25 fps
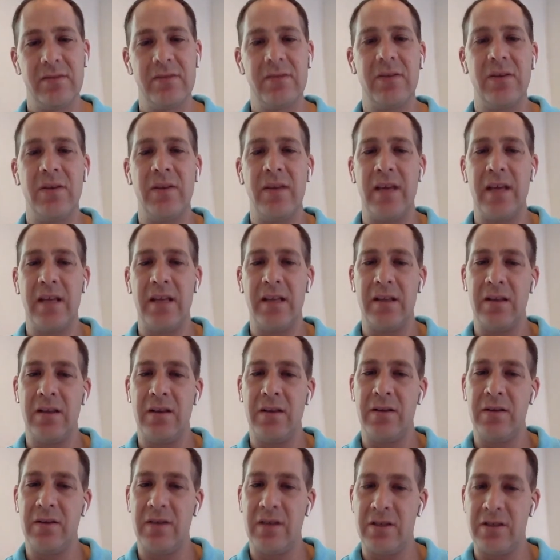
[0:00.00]
So
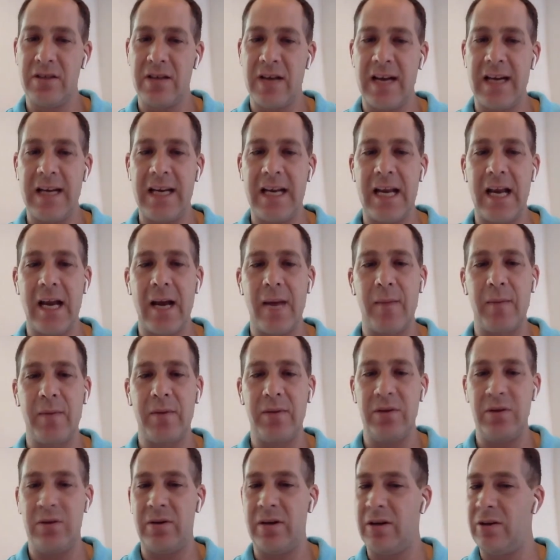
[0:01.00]
then a Shiny app,
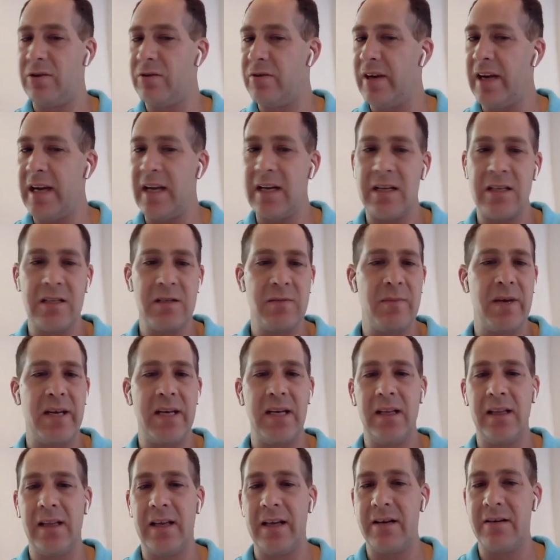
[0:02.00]
you can create as
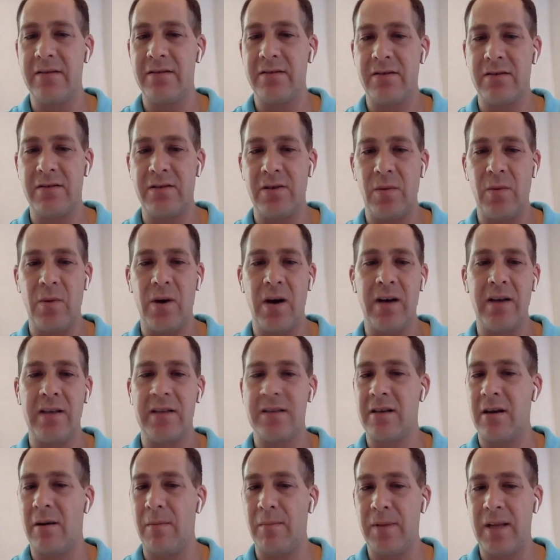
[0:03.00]
many layers as you want,
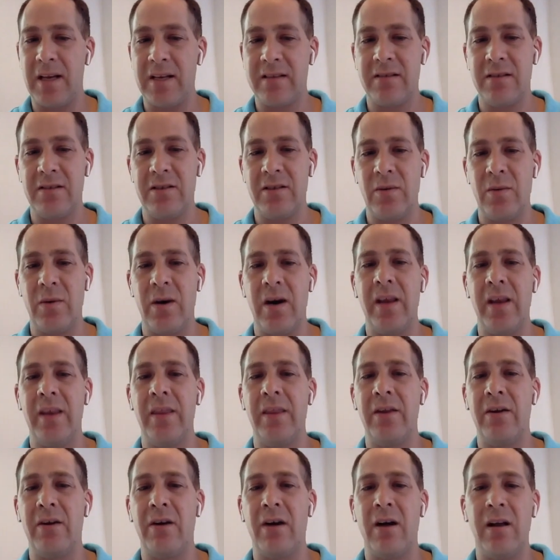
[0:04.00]
as complex as you want,
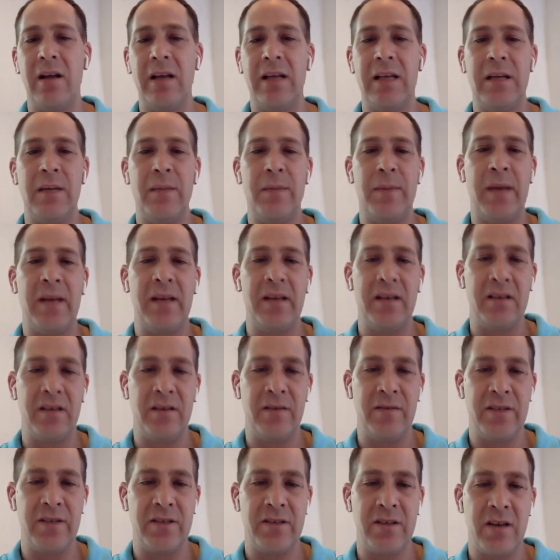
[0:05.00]
and they're all independent
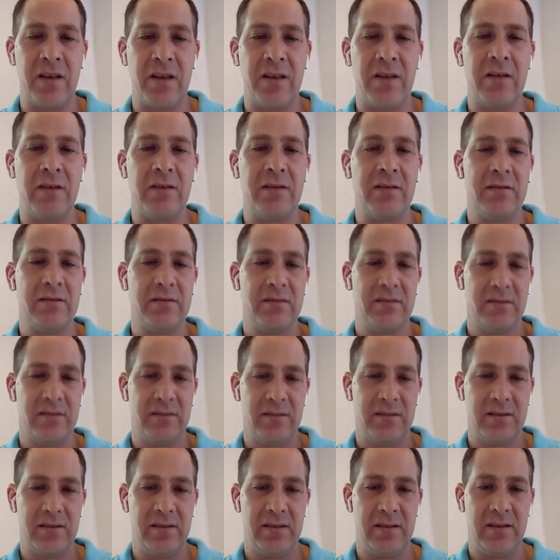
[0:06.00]
of each other.
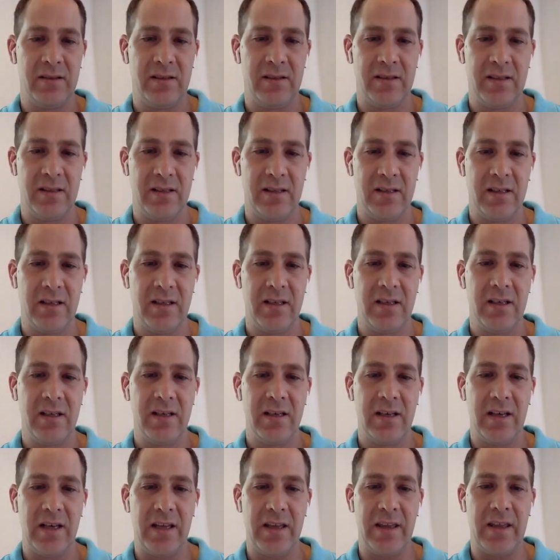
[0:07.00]

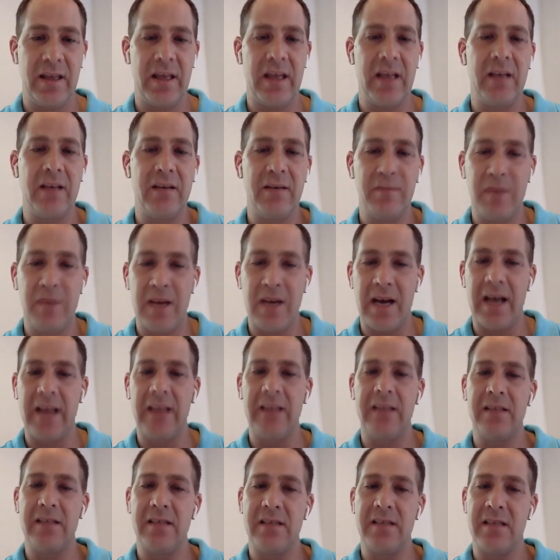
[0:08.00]
And then
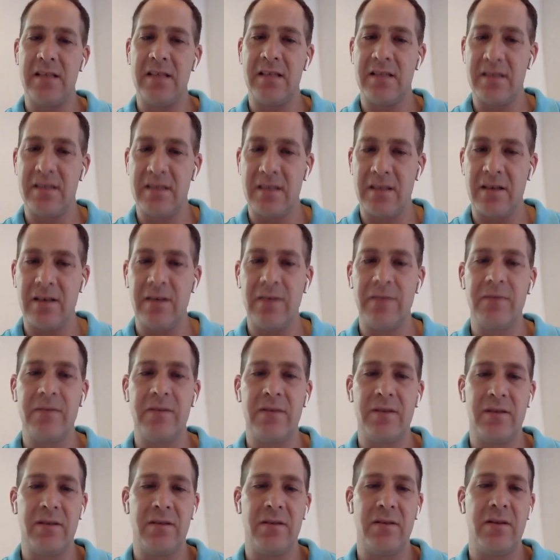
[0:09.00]
behind the scenes, they're
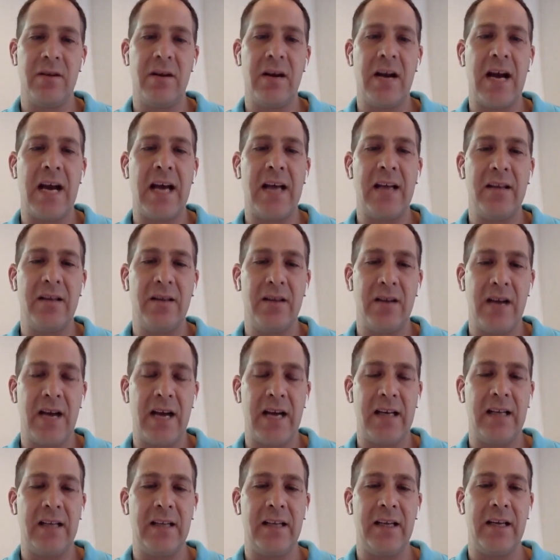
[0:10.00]

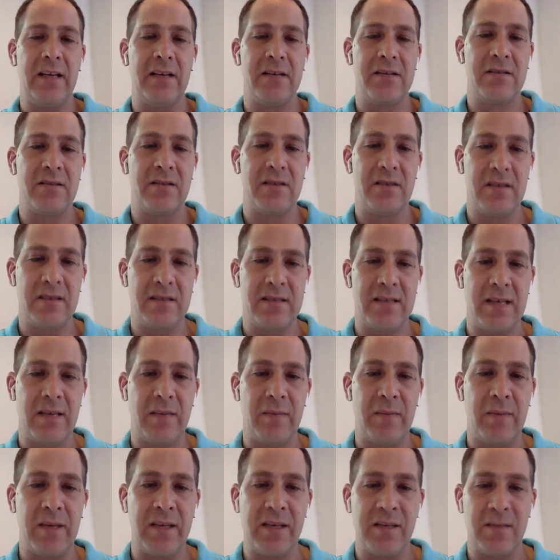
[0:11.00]
adding layers to the
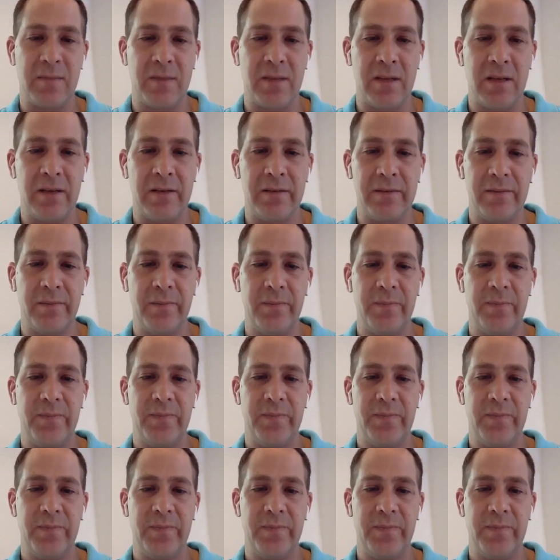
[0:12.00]
same base plot.